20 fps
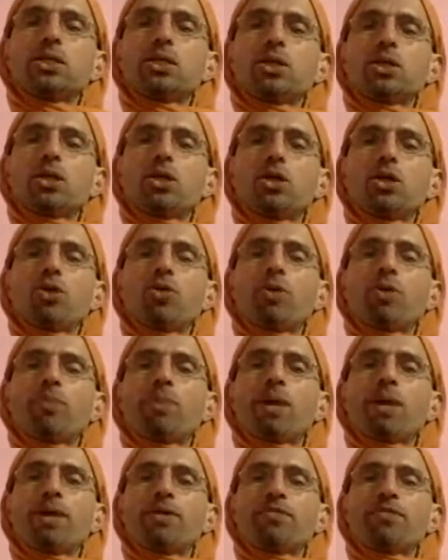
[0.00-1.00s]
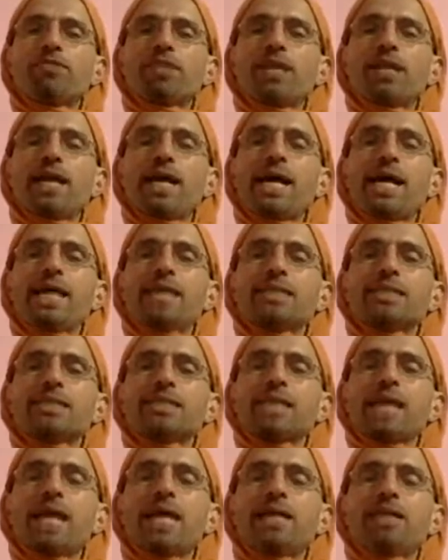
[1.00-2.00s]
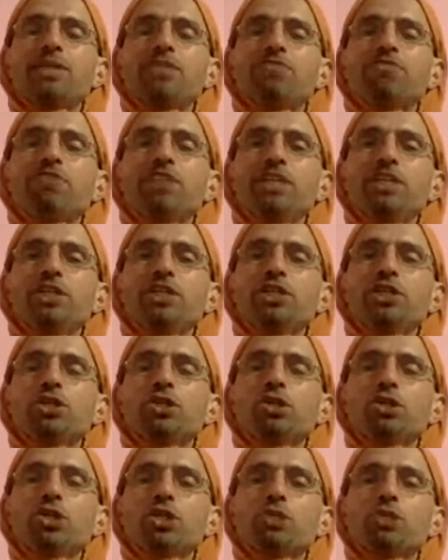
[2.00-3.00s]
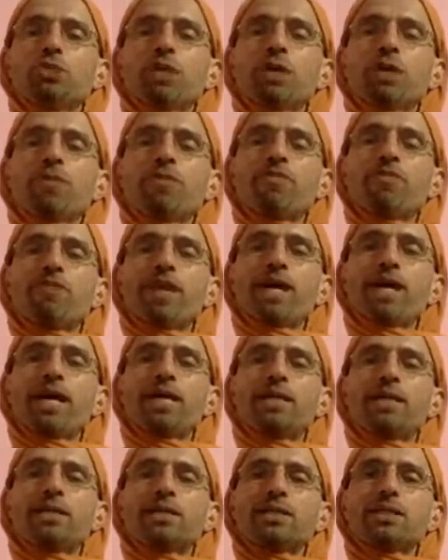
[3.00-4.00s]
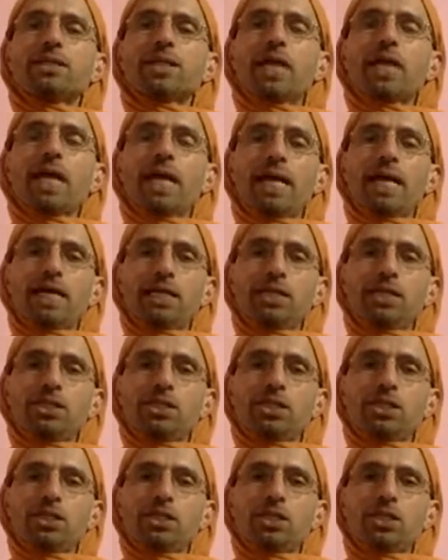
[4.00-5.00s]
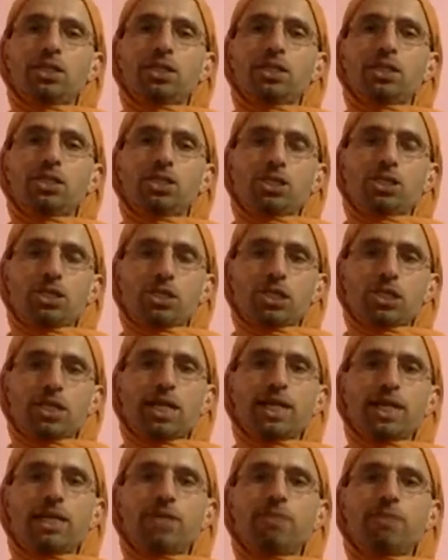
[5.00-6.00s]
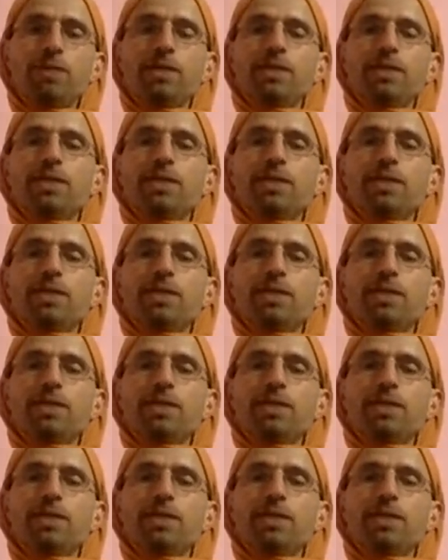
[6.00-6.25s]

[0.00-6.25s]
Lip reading: lower part of the legs, and the feet, you just become aware and just let it be.